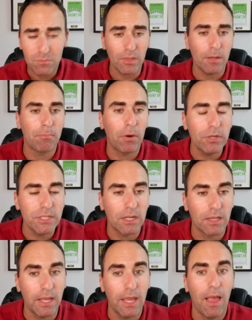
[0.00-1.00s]

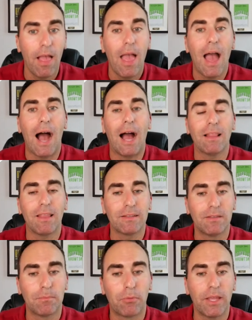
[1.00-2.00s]
Personally, I like to
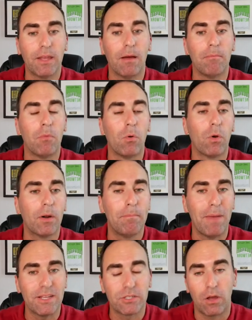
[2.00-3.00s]
break it up more
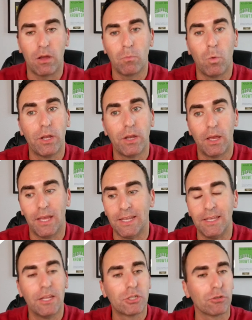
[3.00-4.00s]
based on what
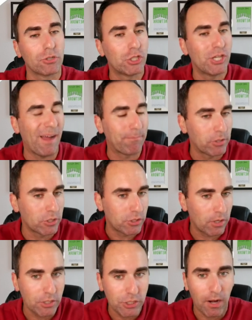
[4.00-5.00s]
initial chapter
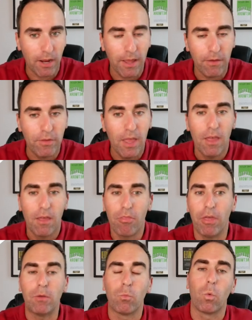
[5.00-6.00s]
structure I have
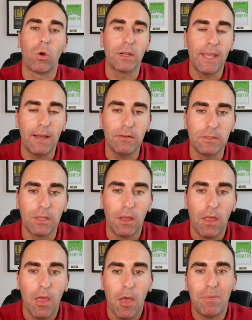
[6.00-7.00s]
than word count
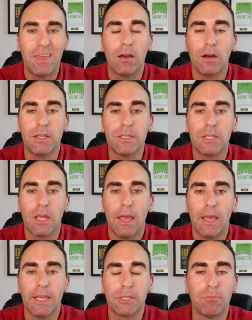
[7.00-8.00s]
because
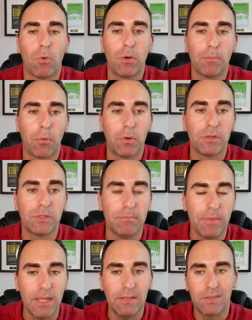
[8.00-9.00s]
it's more important to
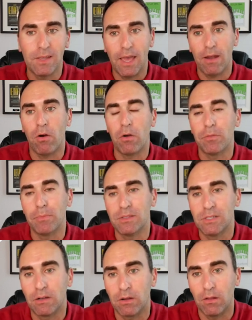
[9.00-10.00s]
me to get all the
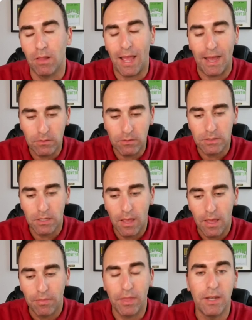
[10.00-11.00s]
material out
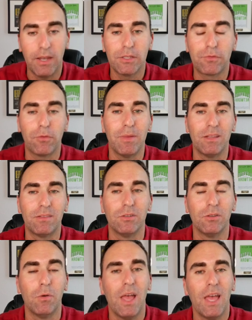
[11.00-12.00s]
than it is for me
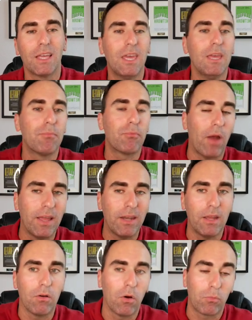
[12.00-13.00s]
to keep writing
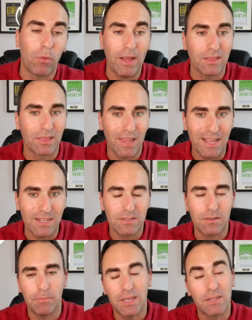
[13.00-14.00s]
or write less
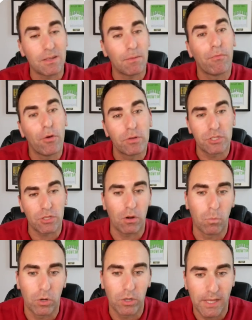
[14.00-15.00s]
because I'm focused on a
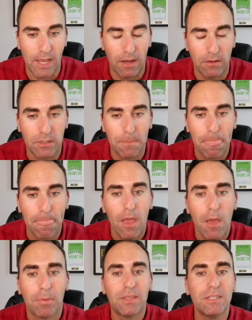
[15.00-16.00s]
word count.
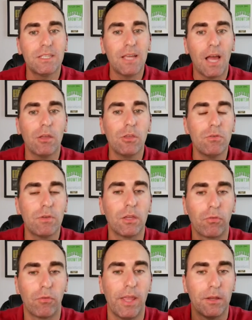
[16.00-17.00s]
But this is how you can
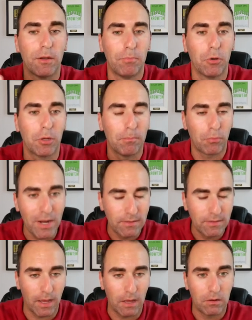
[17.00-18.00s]
create your book breakdown.